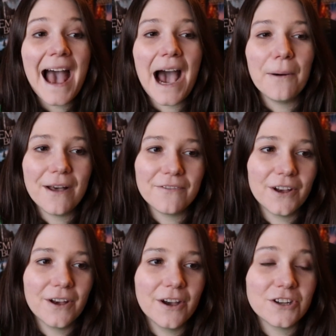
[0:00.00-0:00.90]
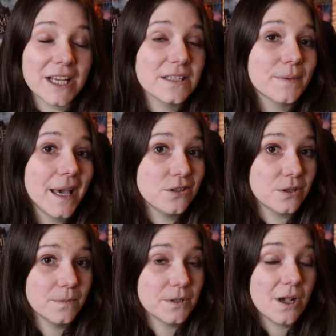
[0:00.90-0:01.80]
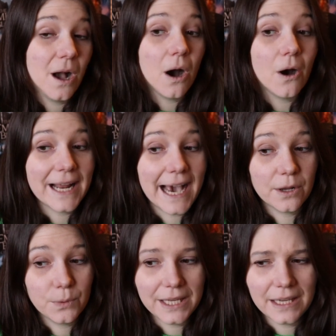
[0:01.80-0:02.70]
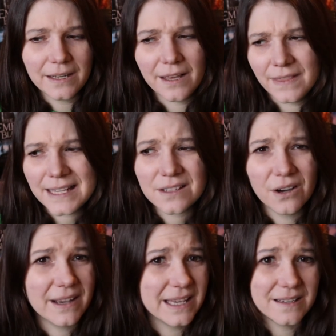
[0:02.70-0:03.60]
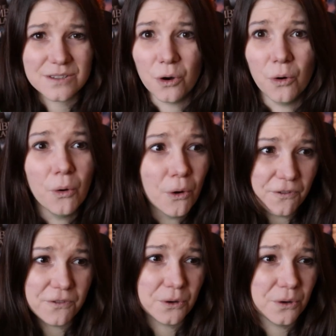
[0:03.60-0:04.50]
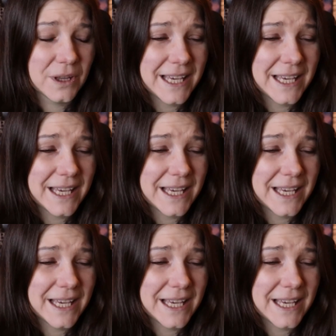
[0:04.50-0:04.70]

However, she ends up getting dumped on Halloween, and this guy is awful.